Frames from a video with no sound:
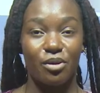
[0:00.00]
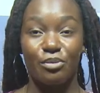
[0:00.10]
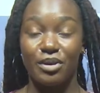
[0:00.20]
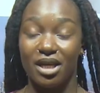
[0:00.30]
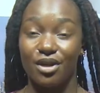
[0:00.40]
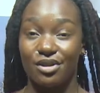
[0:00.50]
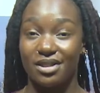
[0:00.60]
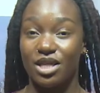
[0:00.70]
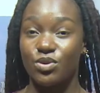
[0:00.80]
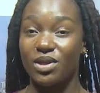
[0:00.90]
opinions
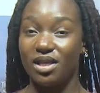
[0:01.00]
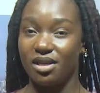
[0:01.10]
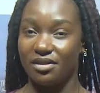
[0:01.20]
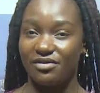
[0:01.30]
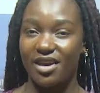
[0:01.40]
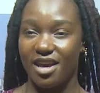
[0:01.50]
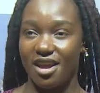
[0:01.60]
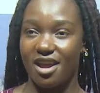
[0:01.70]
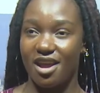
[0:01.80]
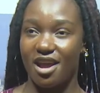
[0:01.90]
that we give
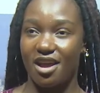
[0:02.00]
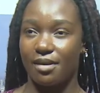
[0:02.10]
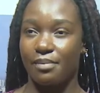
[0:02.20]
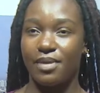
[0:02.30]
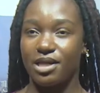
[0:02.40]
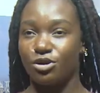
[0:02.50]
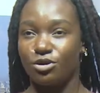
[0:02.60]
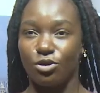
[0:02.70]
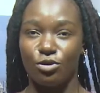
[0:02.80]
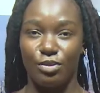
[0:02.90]
here are
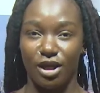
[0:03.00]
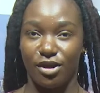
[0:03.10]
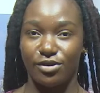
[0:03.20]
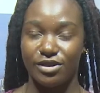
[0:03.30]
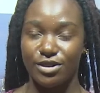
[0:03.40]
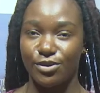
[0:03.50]
personal opinions.